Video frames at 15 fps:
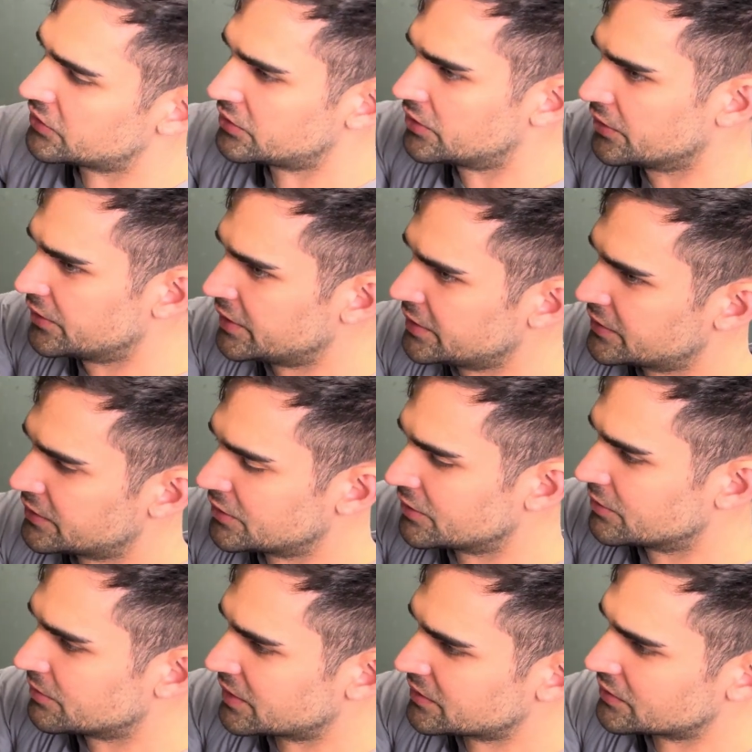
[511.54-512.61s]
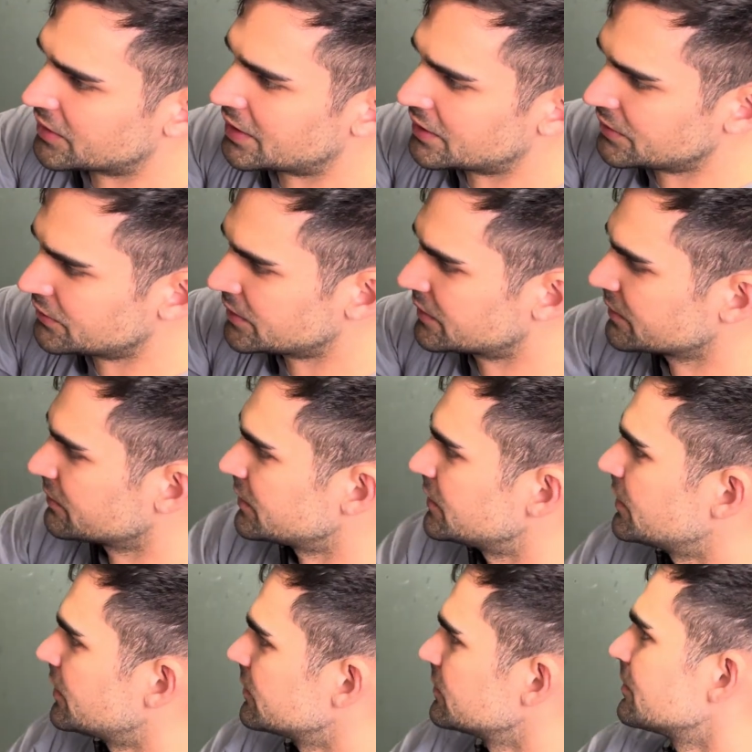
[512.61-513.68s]
you don't need to mess around with, you
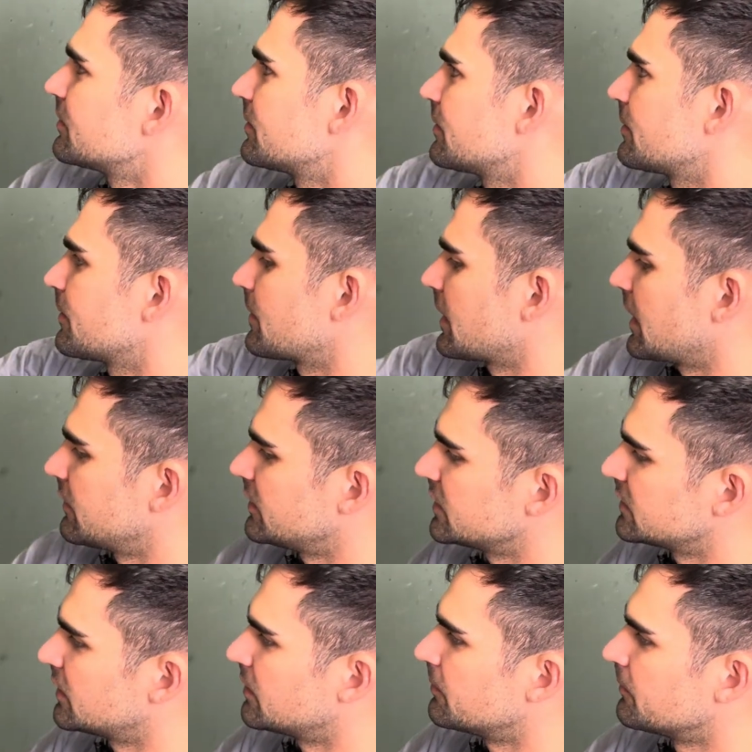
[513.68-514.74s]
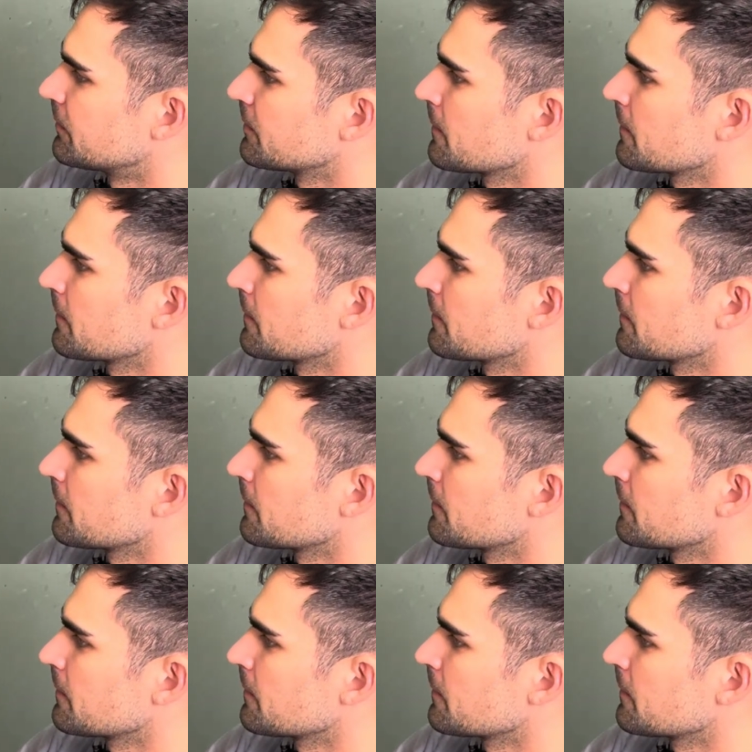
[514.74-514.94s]
know, having them